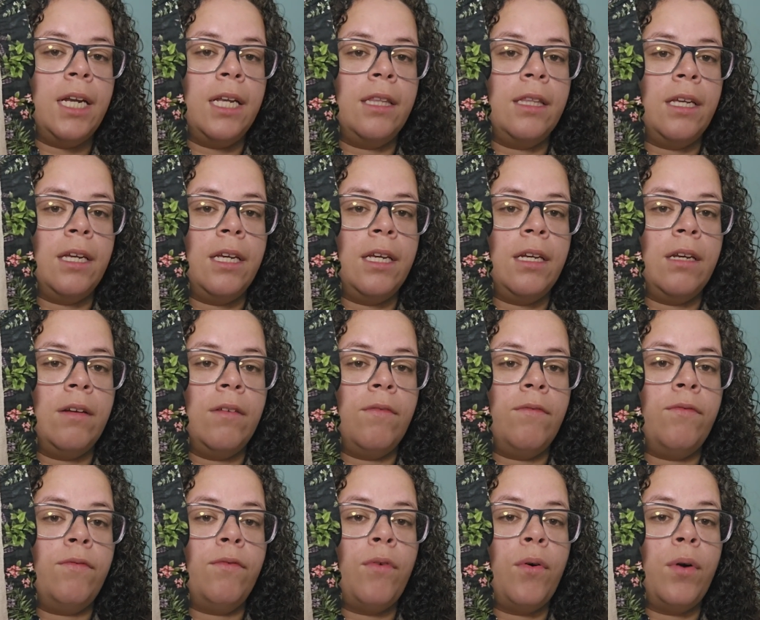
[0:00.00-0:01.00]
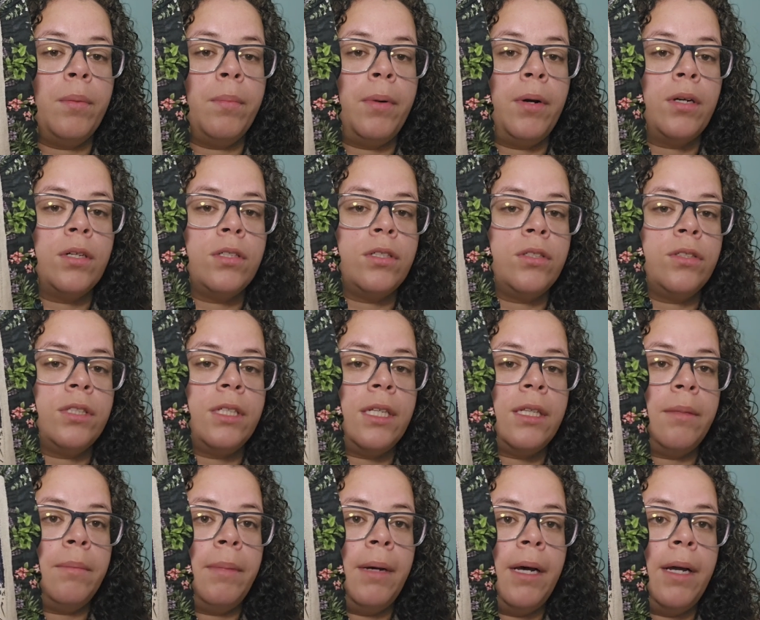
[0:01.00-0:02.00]
and then 4 partials at
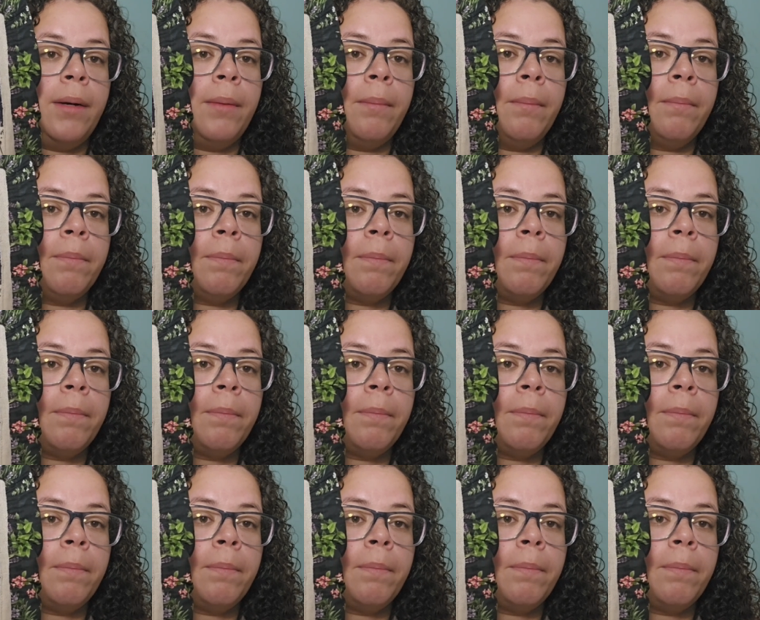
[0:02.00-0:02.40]
the bottom.